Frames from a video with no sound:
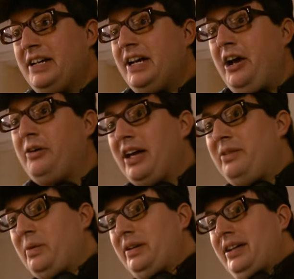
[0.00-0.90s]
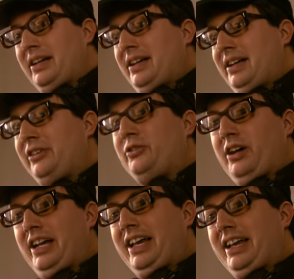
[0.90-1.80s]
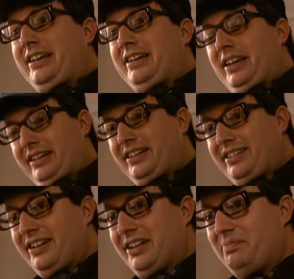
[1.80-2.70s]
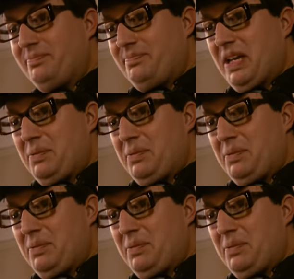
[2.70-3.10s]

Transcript: OK, well, uh, let's try again, and, and, this time keep